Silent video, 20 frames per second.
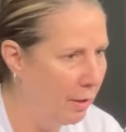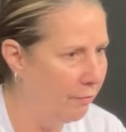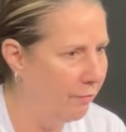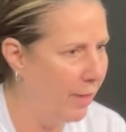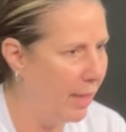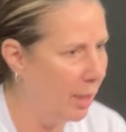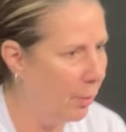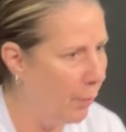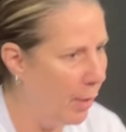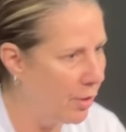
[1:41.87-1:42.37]

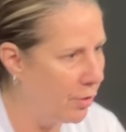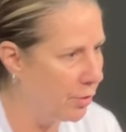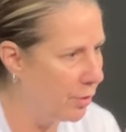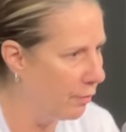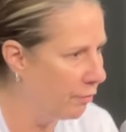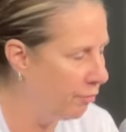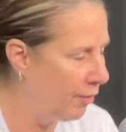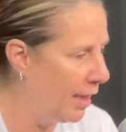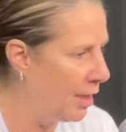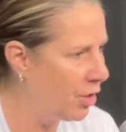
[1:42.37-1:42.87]
Valuations
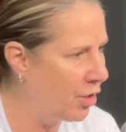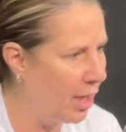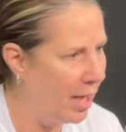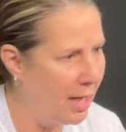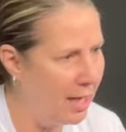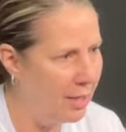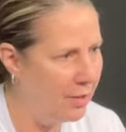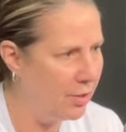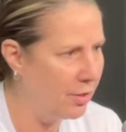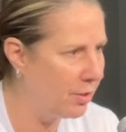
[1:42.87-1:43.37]
of
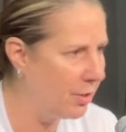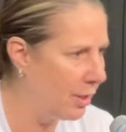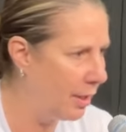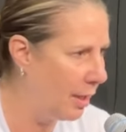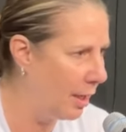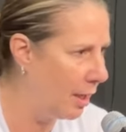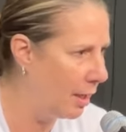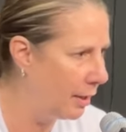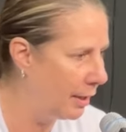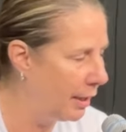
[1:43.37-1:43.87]
franchises,
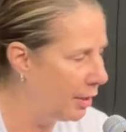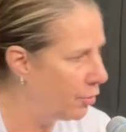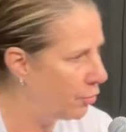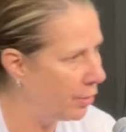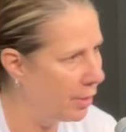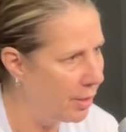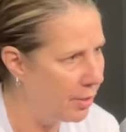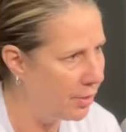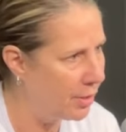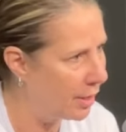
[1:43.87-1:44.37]

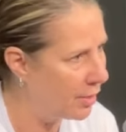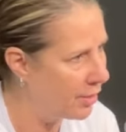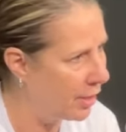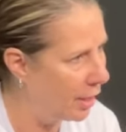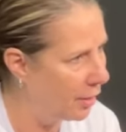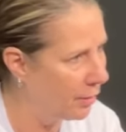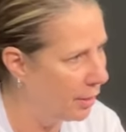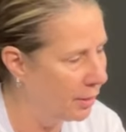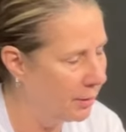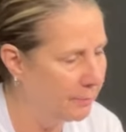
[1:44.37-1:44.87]
interests, et
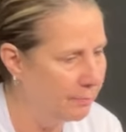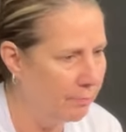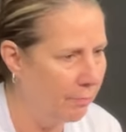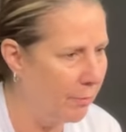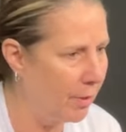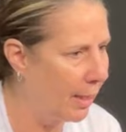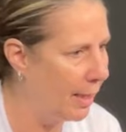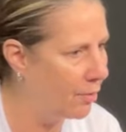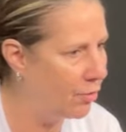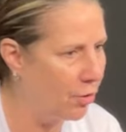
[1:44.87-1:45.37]
cetera.
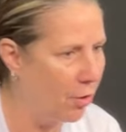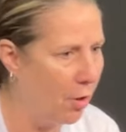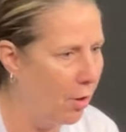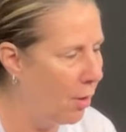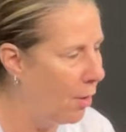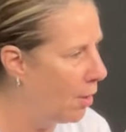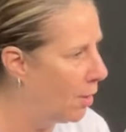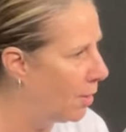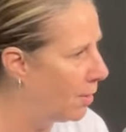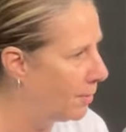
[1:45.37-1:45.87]
It's
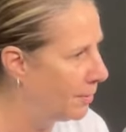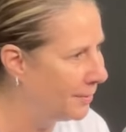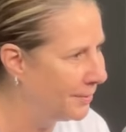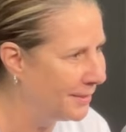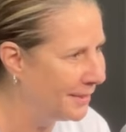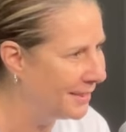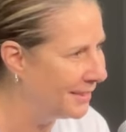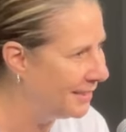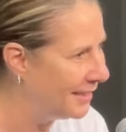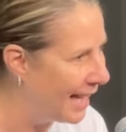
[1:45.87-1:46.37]

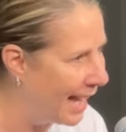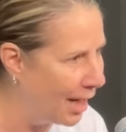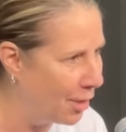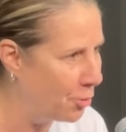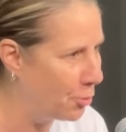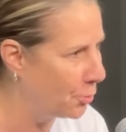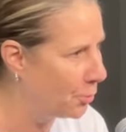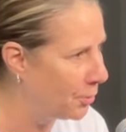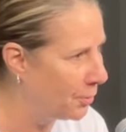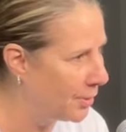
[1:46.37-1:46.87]
all
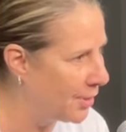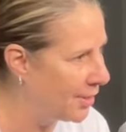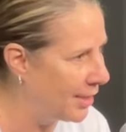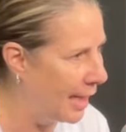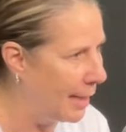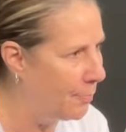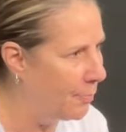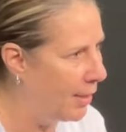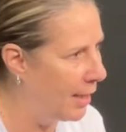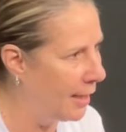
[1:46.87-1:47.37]
natural.
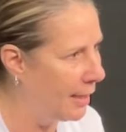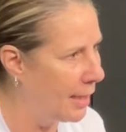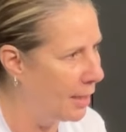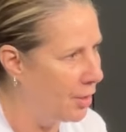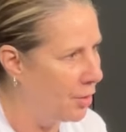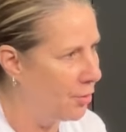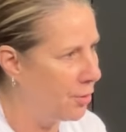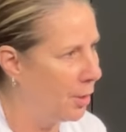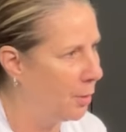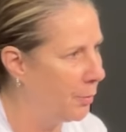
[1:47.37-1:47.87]
Same thing that
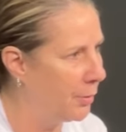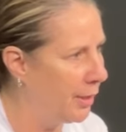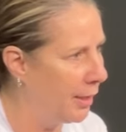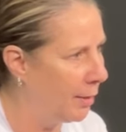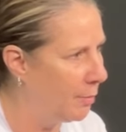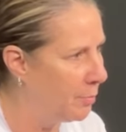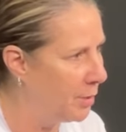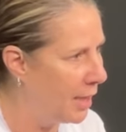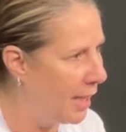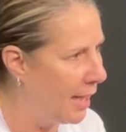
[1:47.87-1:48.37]
you saw with the
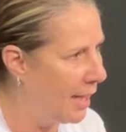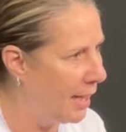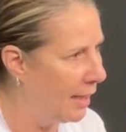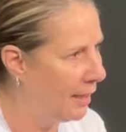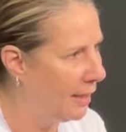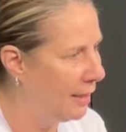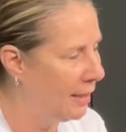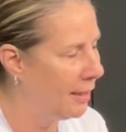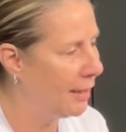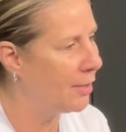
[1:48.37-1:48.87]
NBA
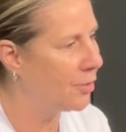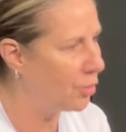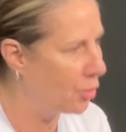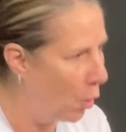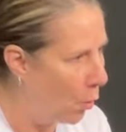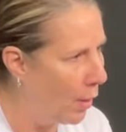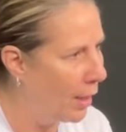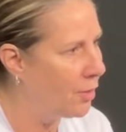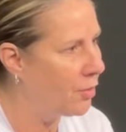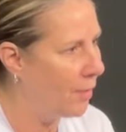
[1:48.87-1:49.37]
is
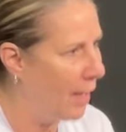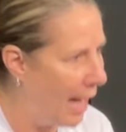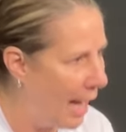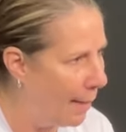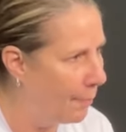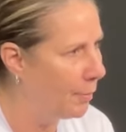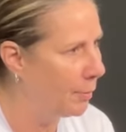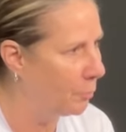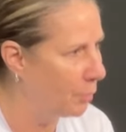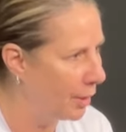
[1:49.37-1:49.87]
going to
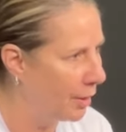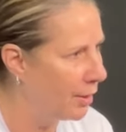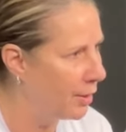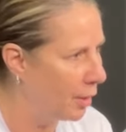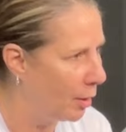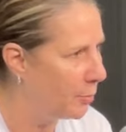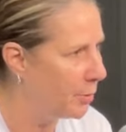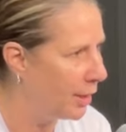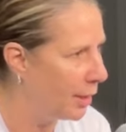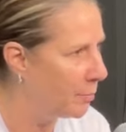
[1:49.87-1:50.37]
happen with the
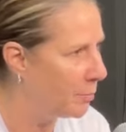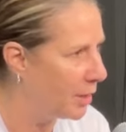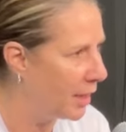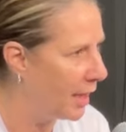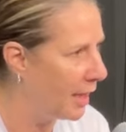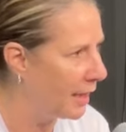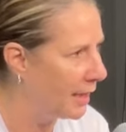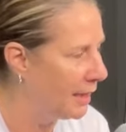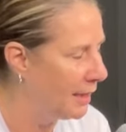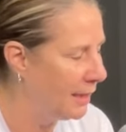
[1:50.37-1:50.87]

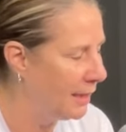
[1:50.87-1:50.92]
WNBA.